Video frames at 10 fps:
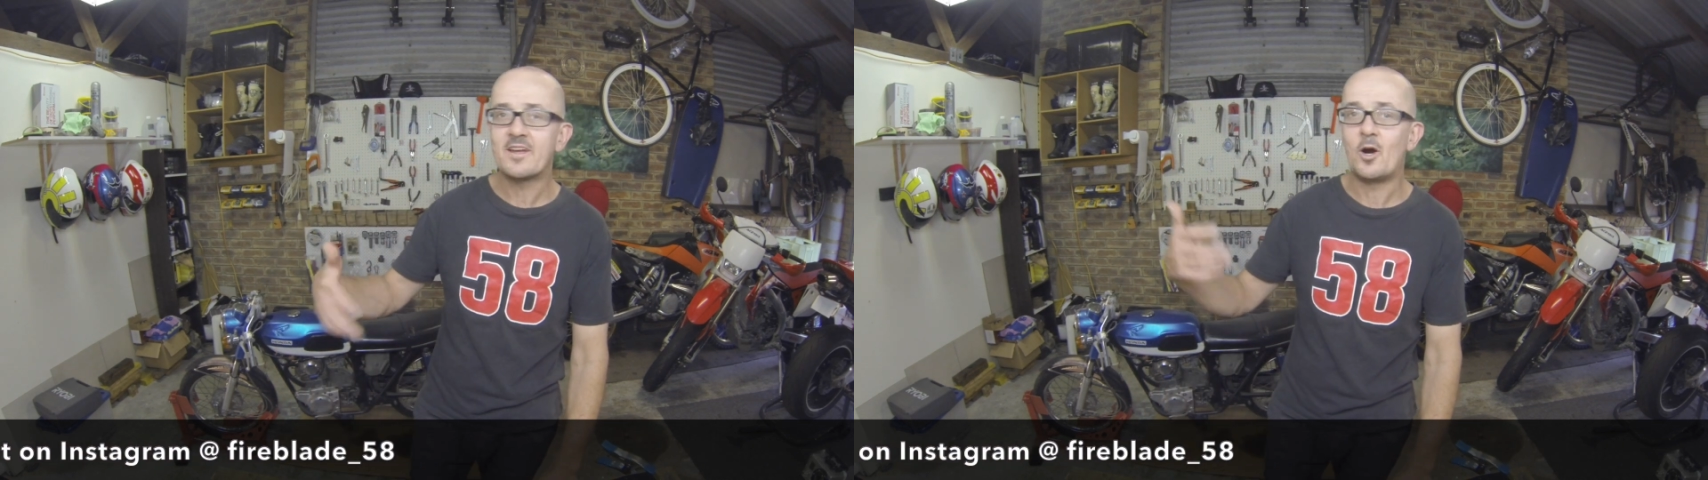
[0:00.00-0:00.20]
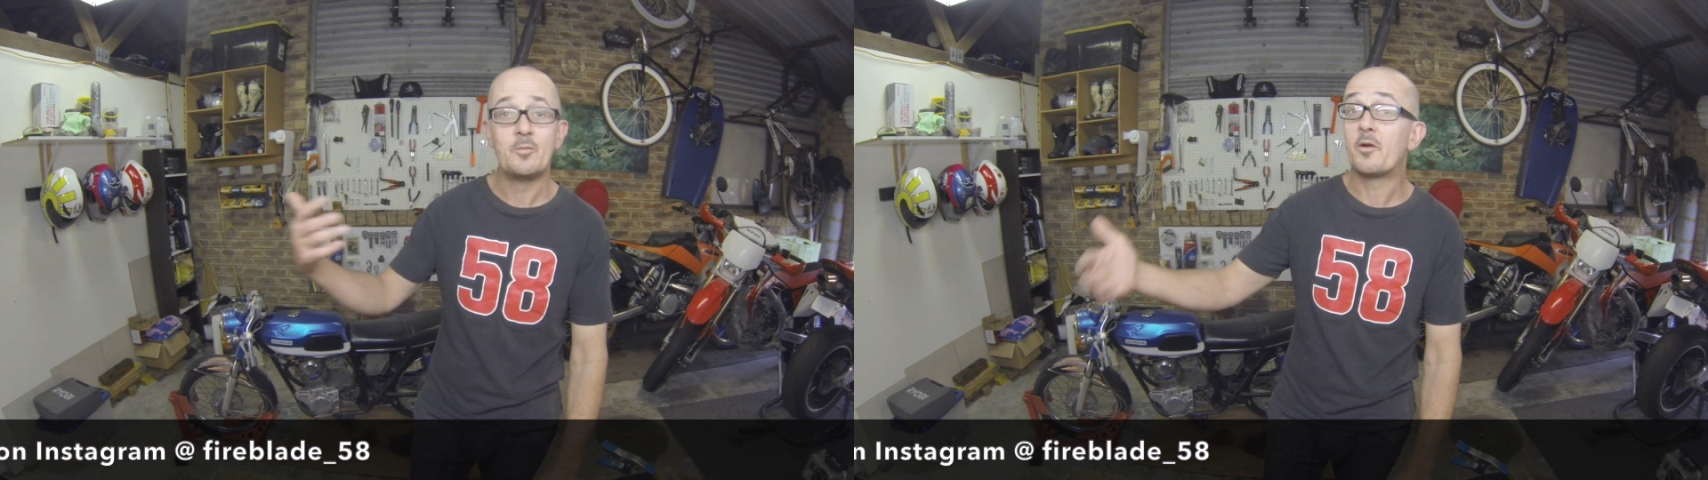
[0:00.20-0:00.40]

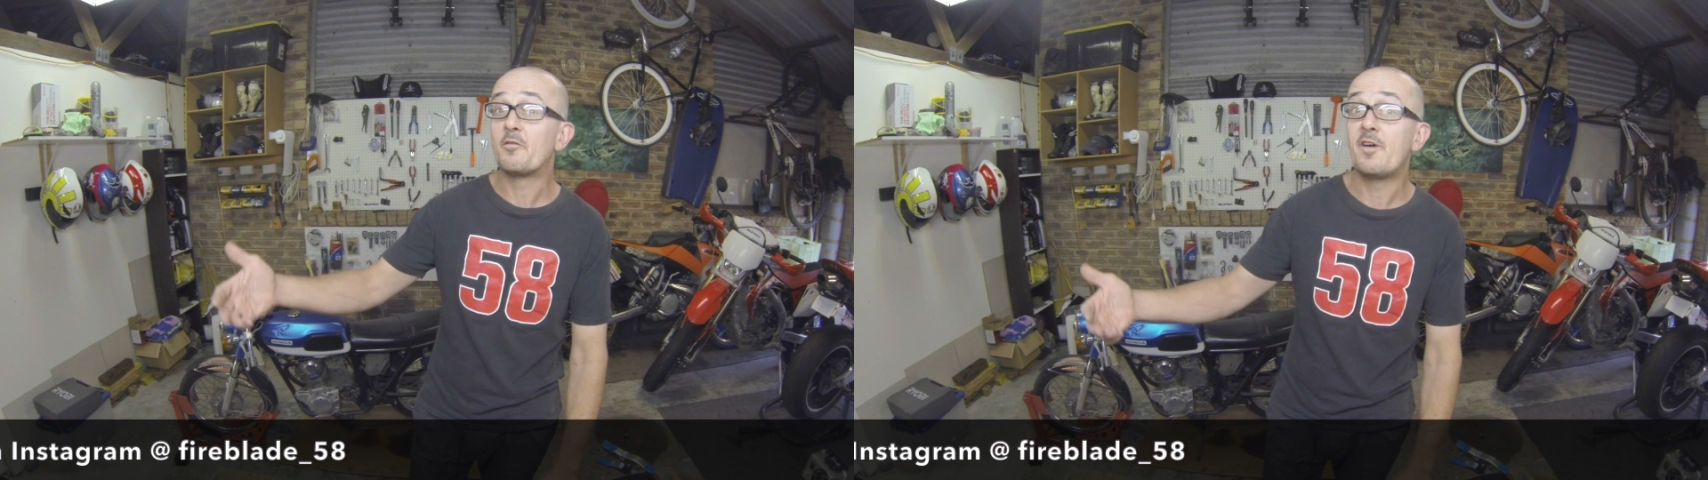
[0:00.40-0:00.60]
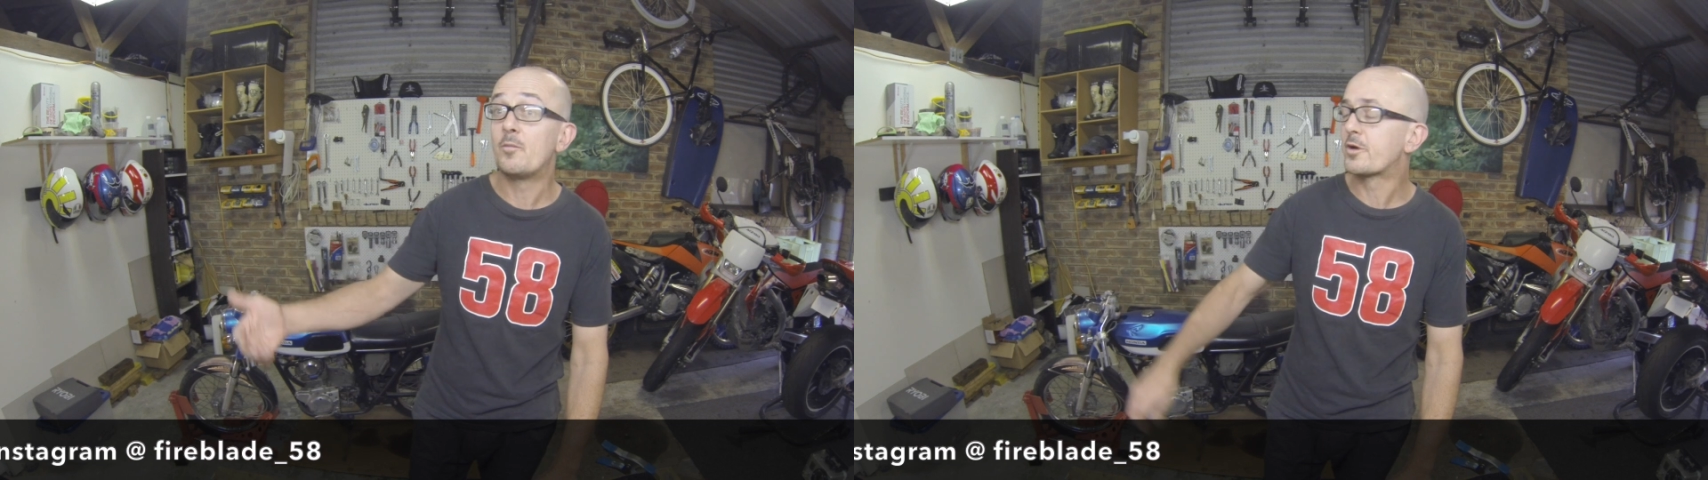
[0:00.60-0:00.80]
I'm not a
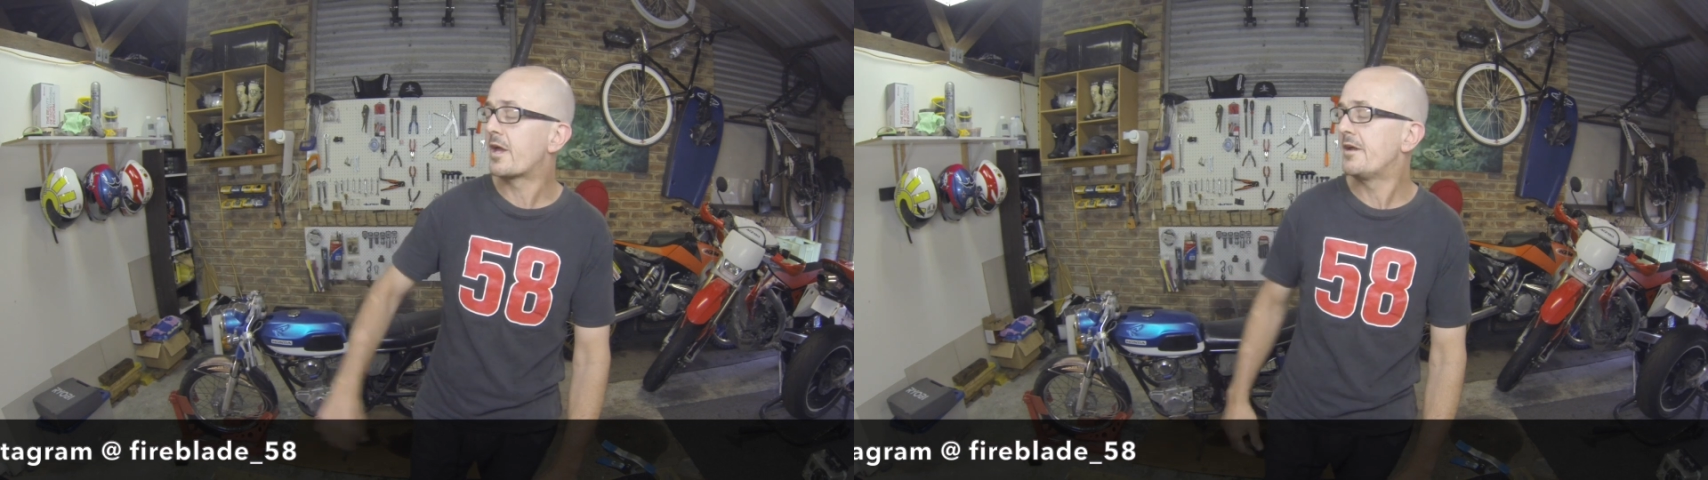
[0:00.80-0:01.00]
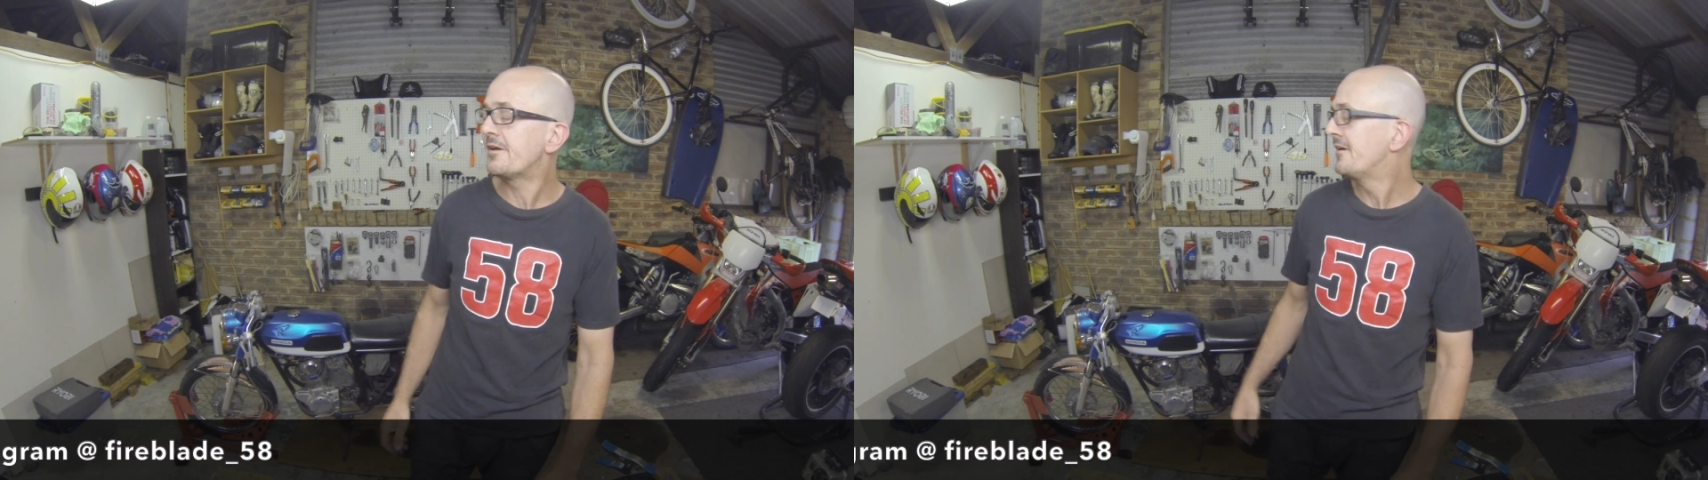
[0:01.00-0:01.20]

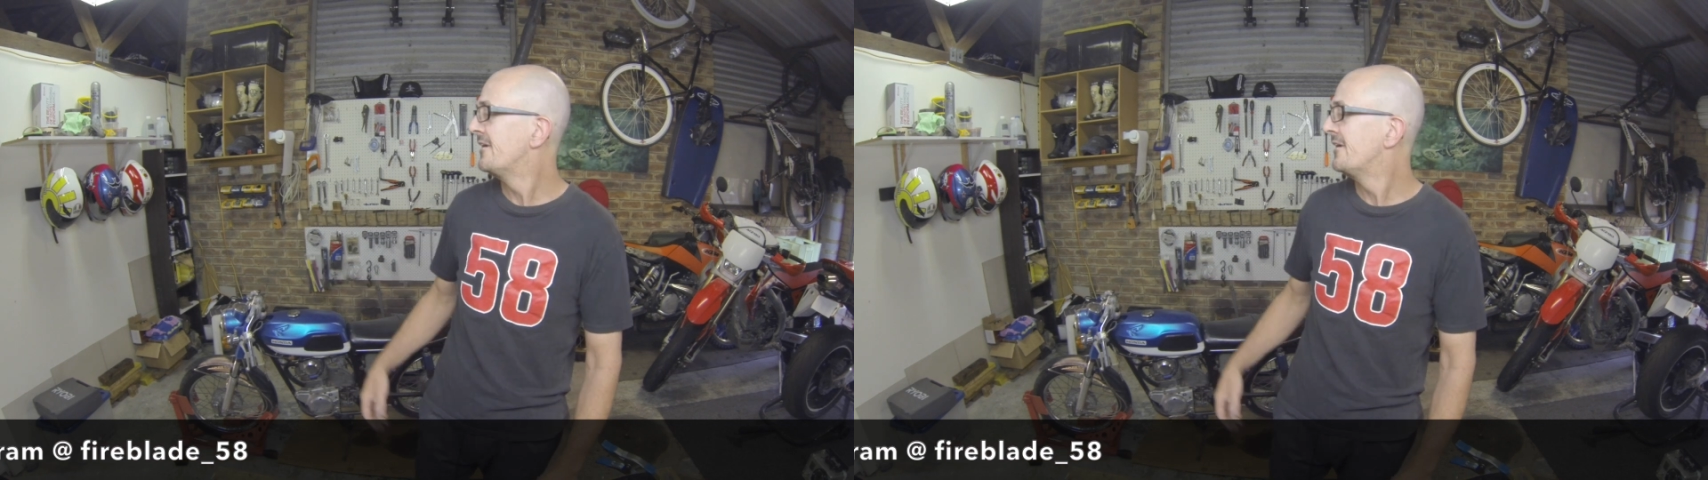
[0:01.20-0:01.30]
fabricator.